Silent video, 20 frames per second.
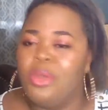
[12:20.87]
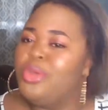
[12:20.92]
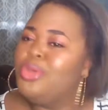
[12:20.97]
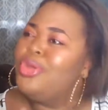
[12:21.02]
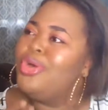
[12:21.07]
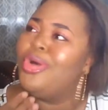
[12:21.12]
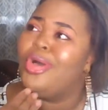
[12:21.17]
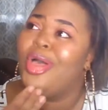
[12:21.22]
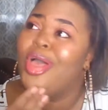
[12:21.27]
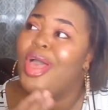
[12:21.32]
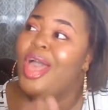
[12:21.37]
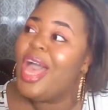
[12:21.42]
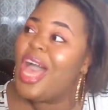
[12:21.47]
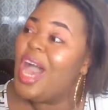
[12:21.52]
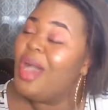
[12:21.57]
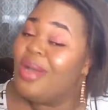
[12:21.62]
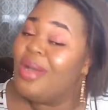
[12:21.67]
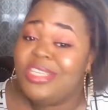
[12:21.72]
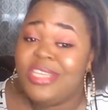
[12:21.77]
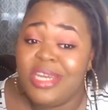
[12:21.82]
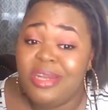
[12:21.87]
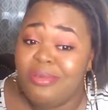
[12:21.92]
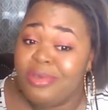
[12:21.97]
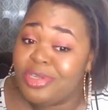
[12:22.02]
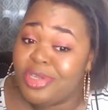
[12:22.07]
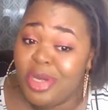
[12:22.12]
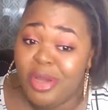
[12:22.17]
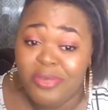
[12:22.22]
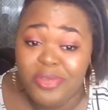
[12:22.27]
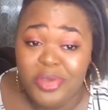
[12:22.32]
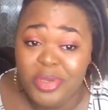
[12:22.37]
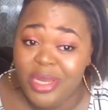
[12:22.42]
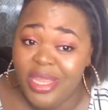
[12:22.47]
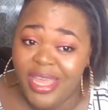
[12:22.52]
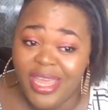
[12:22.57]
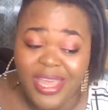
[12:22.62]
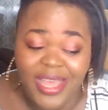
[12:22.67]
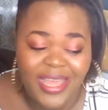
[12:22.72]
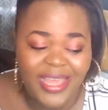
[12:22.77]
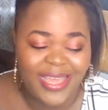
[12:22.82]
You know, our generation of
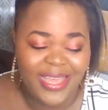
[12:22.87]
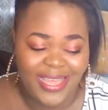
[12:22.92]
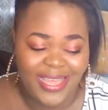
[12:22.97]
today,